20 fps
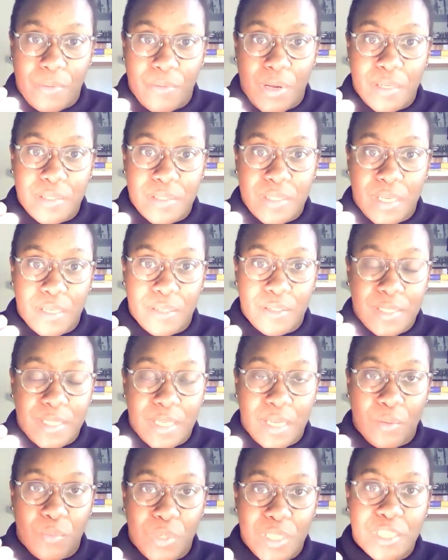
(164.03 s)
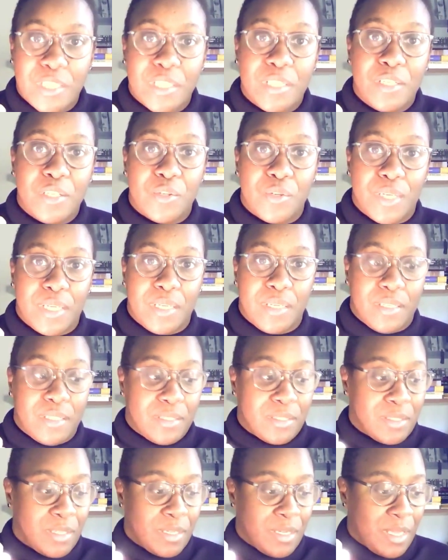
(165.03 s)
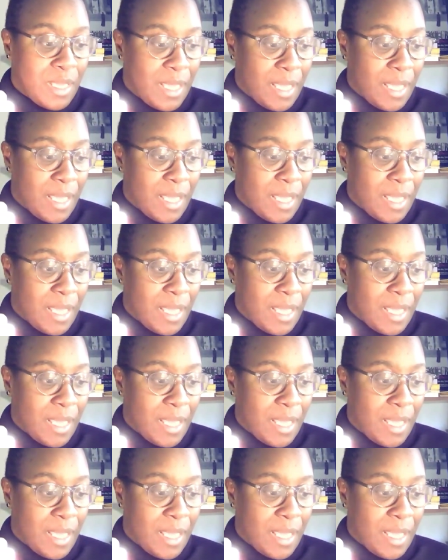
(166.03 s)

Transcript: us to understand what gender is,